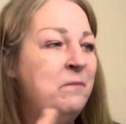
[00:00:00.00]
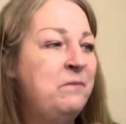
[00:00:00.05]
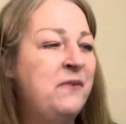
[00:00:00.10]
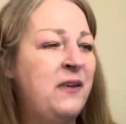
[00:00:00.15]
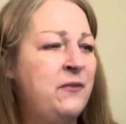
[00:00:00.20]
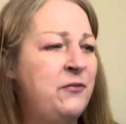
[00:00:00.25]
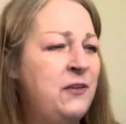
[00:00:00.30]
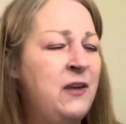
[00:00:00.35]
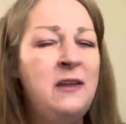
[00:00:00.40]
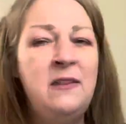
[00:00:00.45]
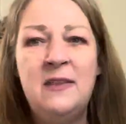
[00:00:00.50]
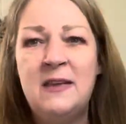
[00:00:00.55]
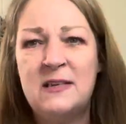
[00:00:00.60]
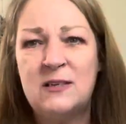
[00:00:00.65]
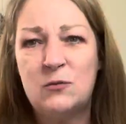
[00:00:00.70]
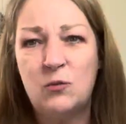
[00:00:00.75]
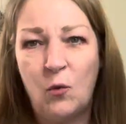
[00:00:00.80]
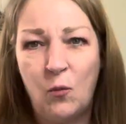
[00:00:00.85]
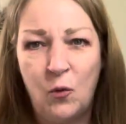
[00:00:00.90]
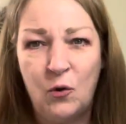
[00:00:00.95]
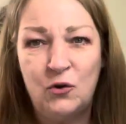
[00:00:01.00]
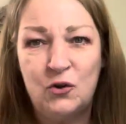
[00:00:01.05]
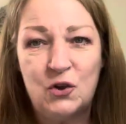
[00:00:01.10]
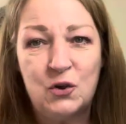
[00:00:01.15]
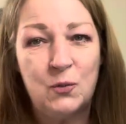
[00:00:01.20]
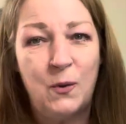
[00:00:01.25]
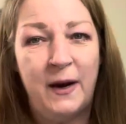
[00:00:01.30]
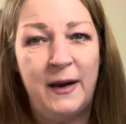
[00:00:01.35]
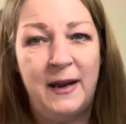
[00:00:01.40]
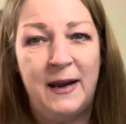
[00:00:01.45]
I think this were
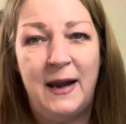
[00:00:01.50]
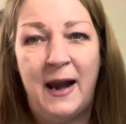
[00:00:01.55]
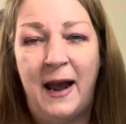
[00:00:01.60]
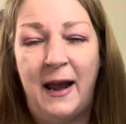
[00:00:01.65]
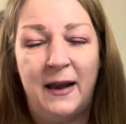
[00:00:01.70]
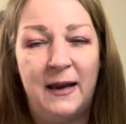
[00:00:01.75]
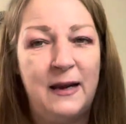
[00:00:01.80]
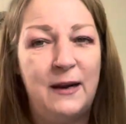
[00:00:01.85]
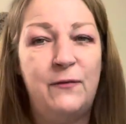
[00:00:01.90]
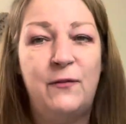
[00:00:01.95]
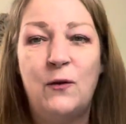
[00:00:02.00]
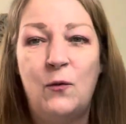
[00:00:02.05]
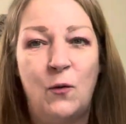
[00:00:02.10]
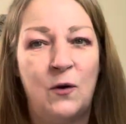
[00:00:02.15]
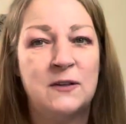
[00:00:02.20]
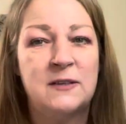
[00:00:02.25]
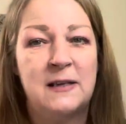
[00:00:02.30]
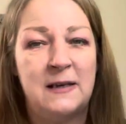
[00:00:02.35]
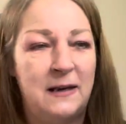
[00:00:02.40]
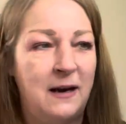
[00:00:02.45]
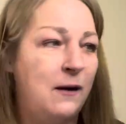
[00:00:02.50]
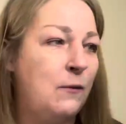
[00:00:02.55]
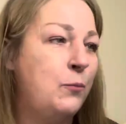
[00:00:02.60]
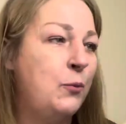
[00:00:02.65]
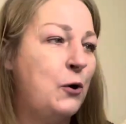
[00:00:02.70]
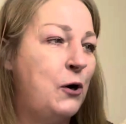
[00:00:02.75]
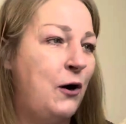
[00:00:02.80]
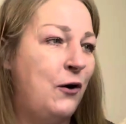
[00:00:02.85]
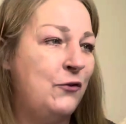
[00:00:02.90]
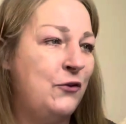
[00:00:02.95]
£1.29. If it wasn't, I'll
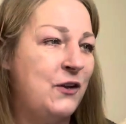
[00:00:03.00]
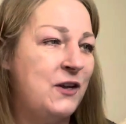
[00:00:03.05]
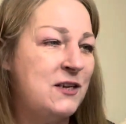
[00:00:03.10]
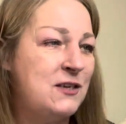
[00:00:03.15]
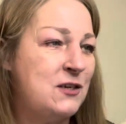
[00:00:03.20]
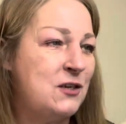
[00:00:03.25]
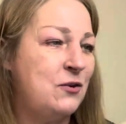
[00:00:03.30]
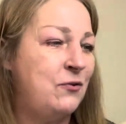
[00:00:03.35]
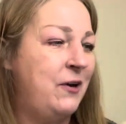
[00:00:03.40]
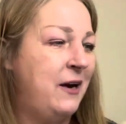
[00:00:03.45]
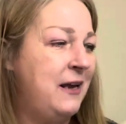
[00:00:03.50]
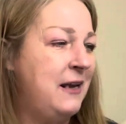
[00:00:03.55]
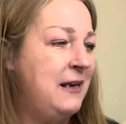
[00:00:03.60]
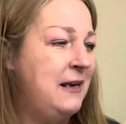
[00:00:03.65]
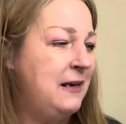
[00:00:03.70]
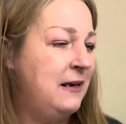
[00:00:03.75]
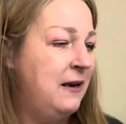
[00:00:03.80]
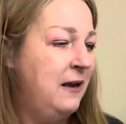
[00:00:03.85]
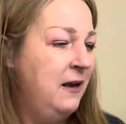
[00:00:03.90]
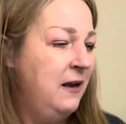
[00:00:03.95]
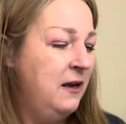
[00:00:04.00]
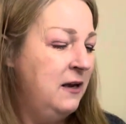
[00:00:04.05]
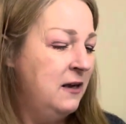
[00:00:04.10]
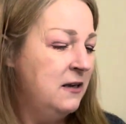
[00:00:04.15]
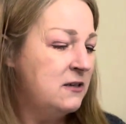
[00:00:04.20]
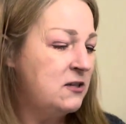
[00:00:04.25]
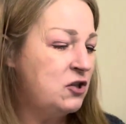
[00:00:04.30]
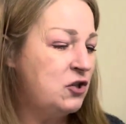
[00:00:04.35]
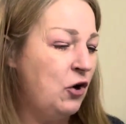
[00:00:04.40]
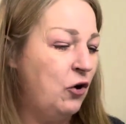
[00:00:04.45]
put it on the screen.
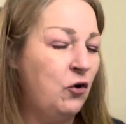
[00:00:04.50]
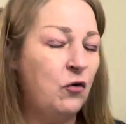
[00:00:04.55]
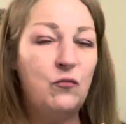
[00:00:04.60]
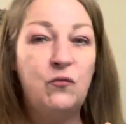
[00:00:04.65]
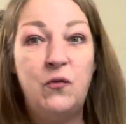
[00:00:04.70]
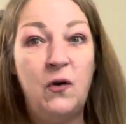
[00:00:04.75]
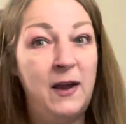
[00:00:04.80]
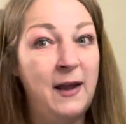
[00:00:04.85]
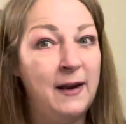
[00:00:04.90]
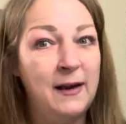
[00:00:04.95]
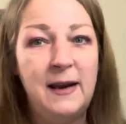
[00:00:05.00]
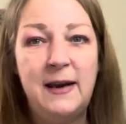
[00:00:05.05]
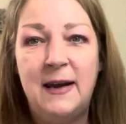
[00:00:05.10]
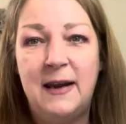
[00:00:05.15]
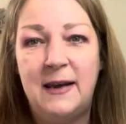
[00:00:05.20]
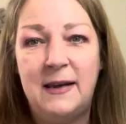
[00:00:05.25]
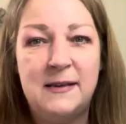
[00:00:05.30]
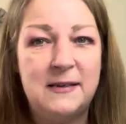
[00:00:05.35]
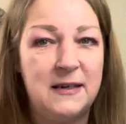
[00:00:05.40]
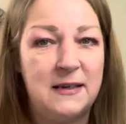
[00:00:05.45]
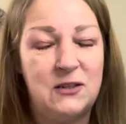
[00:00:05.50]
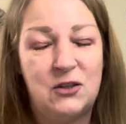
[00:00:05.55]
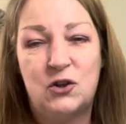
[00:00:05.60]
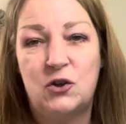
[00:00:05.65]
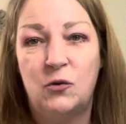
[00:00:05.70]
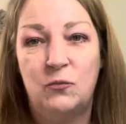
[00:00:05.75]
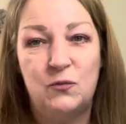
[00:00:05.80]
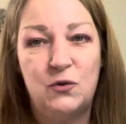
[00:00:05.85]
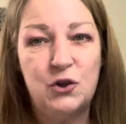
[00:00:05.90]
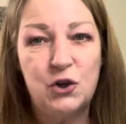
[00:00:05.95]
So really needed
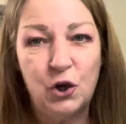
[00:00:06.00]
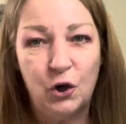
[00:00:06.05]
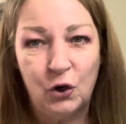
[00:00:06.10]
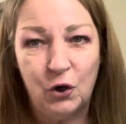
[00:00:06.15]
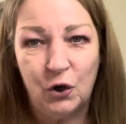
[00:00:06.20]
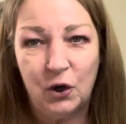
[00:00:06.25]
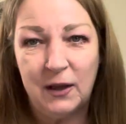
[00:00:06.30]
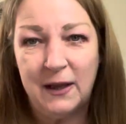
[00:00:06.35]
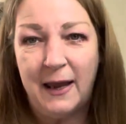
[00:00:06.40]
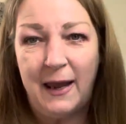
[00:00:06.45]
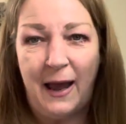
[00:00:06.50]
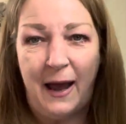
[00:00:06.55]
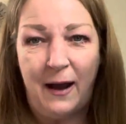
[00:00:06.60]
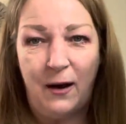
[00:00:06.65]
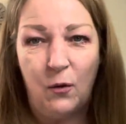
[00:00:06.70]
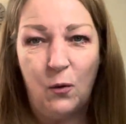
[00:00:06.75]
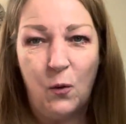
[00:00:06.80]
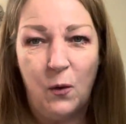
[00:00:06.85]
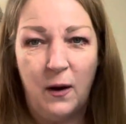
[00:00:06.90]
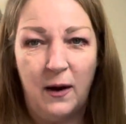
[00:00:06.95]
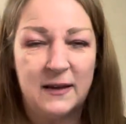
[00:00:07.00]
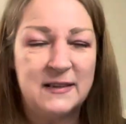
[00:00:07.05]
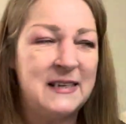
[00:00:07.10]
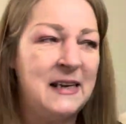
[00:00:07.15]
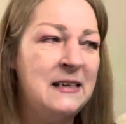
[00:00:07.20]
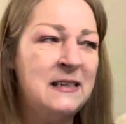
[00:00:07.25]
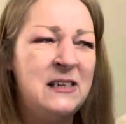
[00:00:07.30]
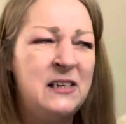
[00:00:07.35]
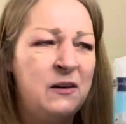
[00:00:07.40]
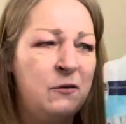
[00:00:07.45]
some, totally out. I
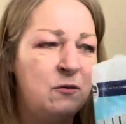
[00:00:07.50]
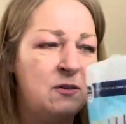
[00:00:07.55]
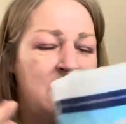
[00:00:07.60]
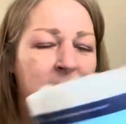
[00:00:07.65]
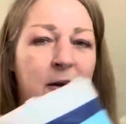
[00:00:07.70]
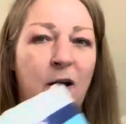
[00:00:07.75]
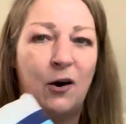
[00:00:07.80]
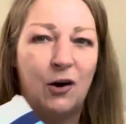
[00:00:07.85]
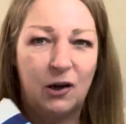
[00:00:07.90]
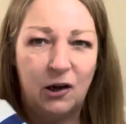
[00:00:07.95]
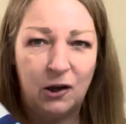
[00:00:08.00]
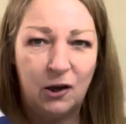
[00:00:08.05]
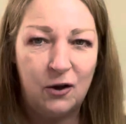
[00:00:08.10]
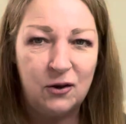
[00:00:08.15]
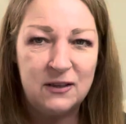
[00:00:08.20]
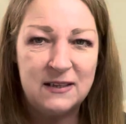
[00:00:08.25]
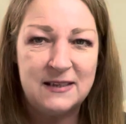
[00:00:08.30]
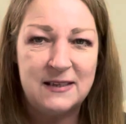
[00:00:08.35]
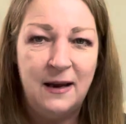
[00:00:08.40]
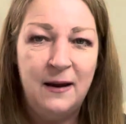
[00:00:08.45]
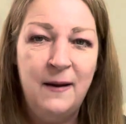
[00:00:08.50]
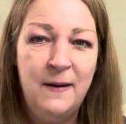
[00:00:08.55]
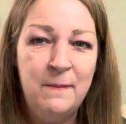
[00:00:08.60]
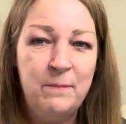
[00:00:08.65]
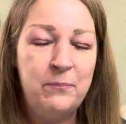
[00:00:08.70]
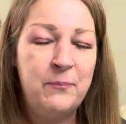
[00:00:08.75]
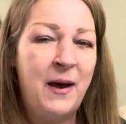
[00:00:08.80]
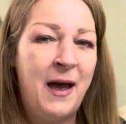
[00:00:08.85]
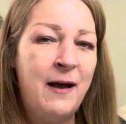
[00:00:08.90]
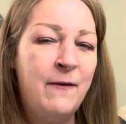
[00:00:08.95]
tend to use a lot of cloths,
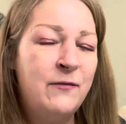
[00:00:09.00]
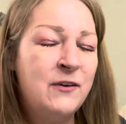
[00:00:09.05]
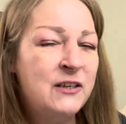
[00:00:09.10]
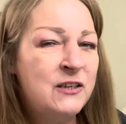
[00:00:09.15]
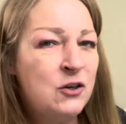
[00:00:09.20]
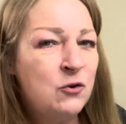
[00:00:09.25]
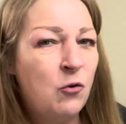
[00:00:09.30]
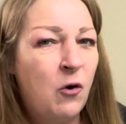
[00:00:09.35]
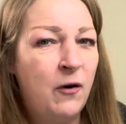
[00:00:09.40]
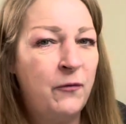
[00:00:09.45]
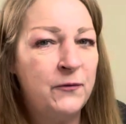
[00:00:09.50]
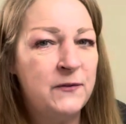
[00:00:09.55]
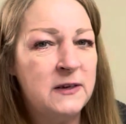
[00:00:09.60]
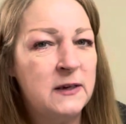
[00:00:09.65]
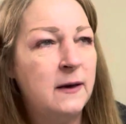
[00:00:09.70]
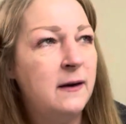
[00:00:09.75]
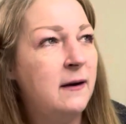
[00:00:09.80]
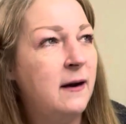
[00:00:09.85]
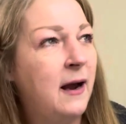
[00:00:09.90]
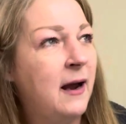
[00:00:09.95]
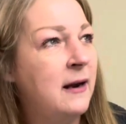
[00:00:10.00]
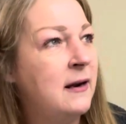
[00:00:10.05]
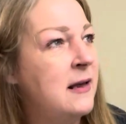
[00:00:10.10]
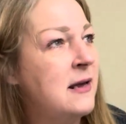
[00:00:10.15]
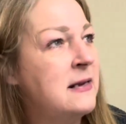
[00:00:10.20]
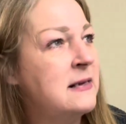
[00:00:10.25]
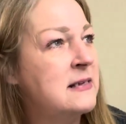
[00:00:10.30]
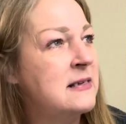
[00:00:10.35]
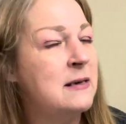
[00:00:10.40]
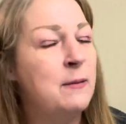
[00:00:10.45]
but ever so often I
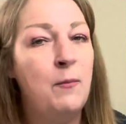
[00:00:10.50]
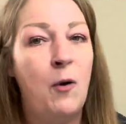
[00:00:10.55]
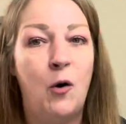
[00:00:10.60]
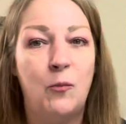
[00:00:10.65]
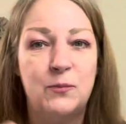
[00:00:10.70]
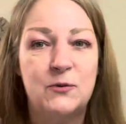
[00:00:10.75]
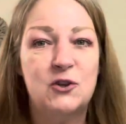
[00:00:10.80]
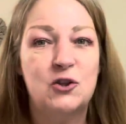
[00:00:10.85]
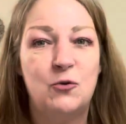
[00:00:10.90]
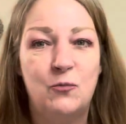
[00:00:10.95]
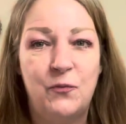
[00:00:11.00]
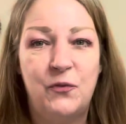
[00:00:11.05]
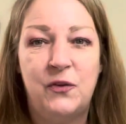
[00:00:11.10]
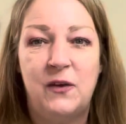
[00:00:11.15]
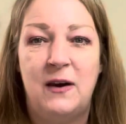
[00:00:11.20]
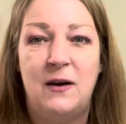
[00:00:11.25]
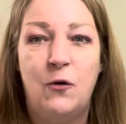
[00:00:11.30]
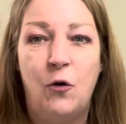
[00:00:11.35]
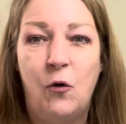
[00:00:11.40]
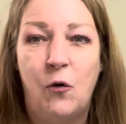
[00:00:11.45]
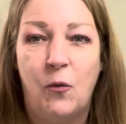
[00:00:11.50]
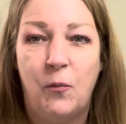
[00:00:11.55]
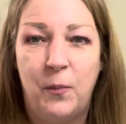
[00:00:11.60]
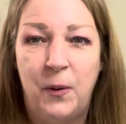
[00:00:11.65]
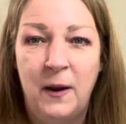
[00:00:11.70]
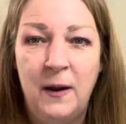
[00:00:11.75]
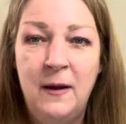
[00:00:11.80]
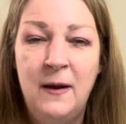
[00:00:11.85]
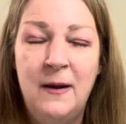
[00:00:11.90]
need to mop something up.